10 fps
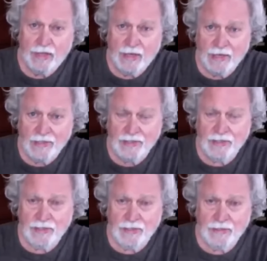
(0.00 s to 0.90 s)
that
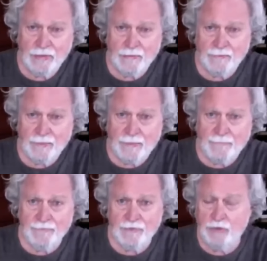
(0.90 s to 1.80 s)
actually
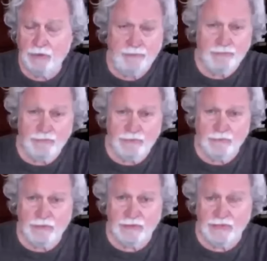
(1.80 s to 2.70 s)
could
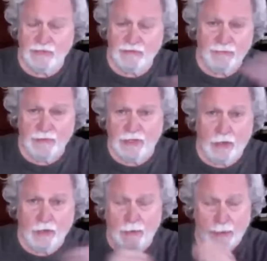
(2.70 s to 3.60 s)
conceivably
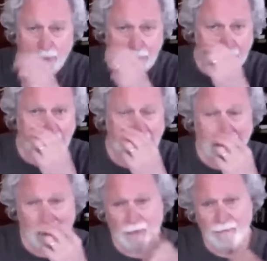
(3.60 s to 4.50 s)
go
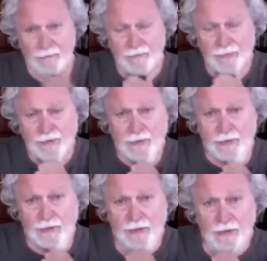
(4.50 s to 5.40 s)
into
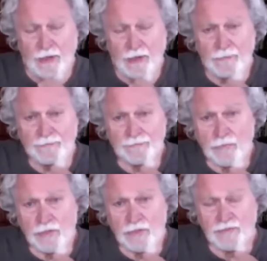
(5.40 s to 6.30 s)
the
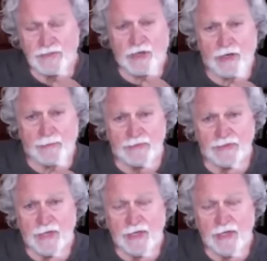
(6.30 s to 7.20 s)
book of
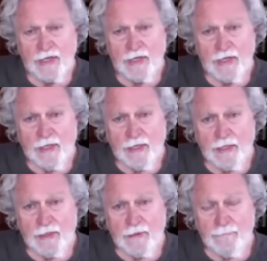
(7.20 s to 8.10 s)
Psalms.
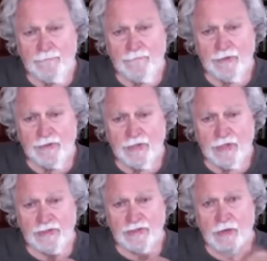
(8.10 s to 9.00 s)
There's
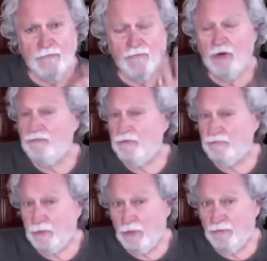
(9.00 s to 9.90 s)
a Psalm
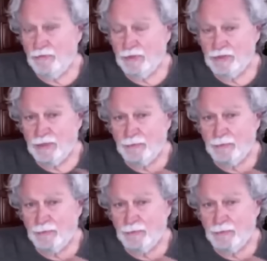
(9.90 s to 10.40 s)
151, for